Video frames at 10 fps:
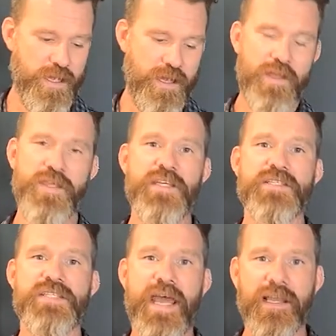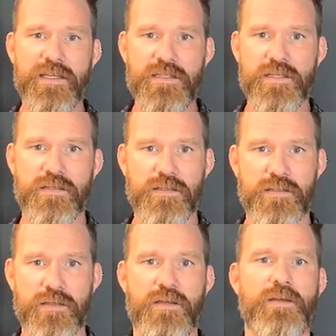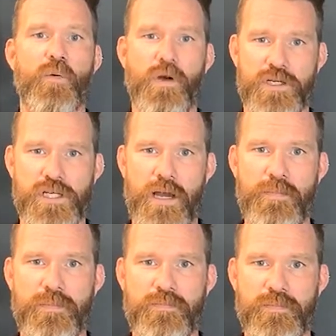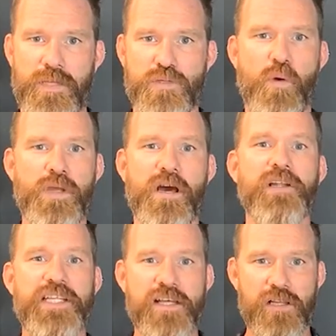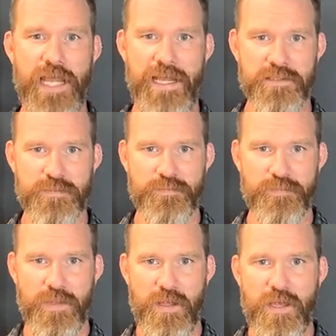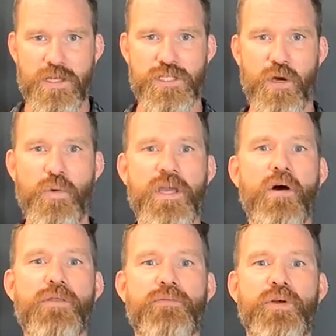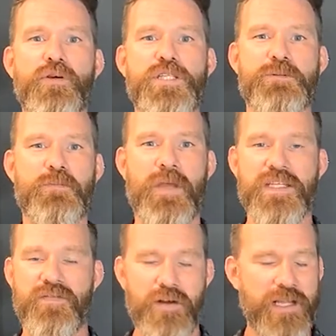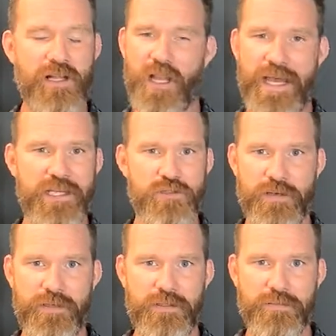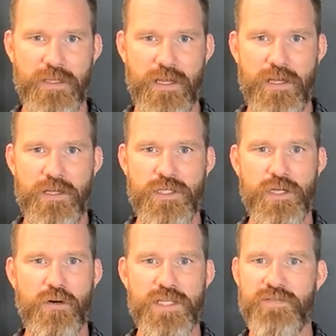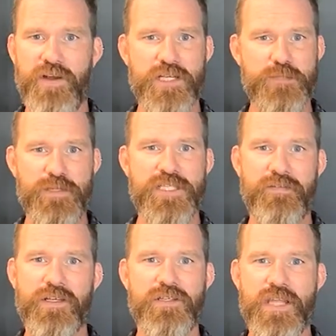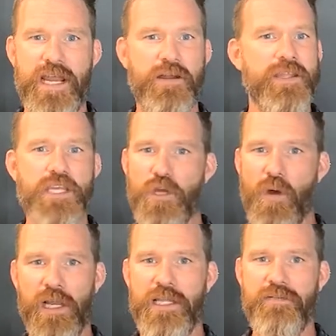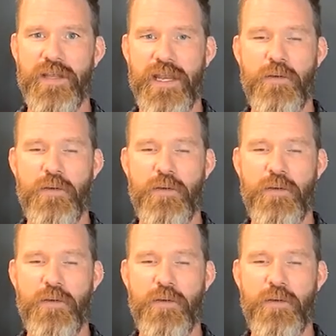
The second workshop is what we call legal land. So we go through, it's very client driven, so it's very specific to the area that you want to live in.